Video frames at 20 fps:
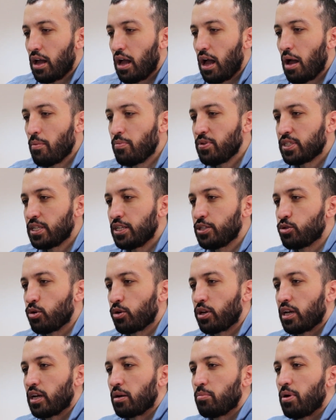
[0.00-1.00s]
Obviously,
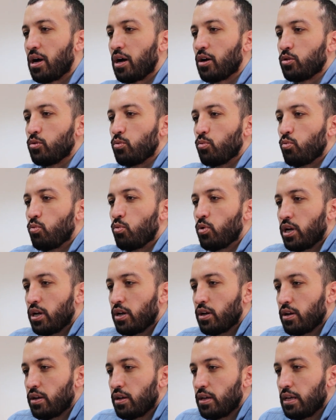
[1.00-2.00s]
talking about
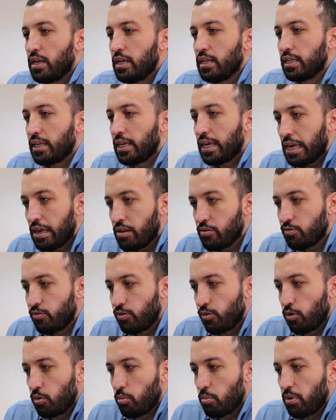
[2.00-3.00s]
where it came
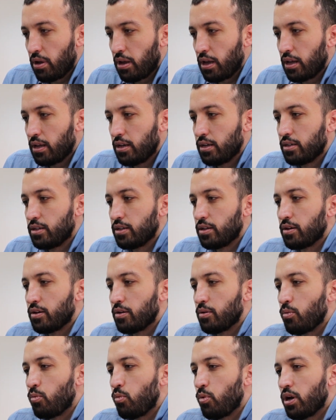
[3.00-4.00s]
from and
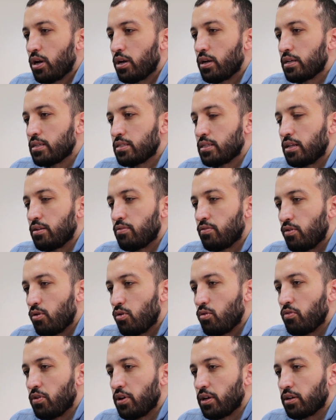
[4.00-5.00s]
where is it
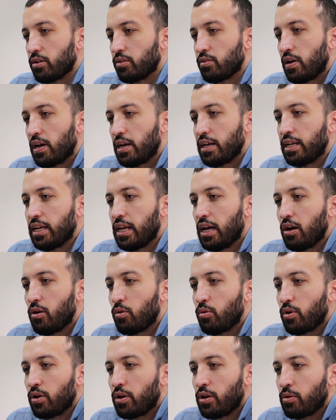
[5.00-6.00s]
evolving right
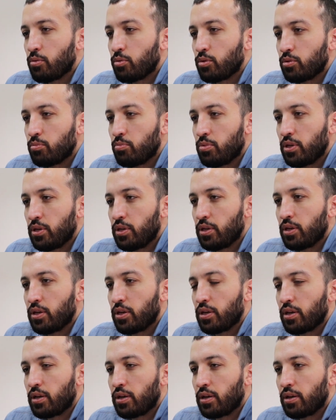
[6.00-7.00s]
now, it would
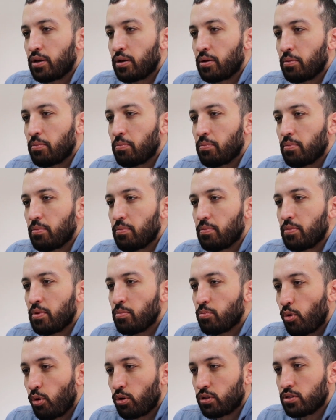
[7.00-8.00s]
be
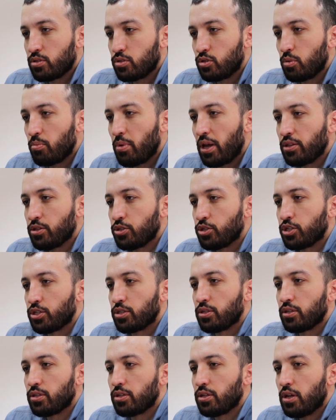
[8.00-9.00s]
important to
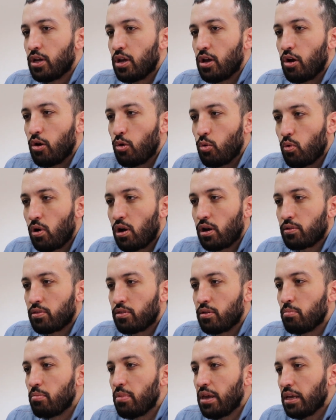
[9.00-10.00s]
mention who are
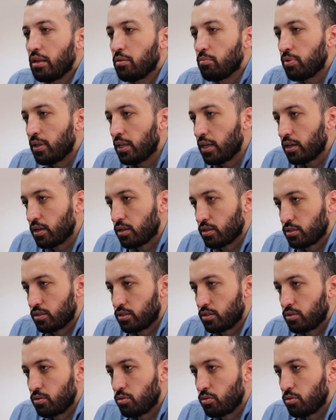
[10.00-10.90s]
the main players?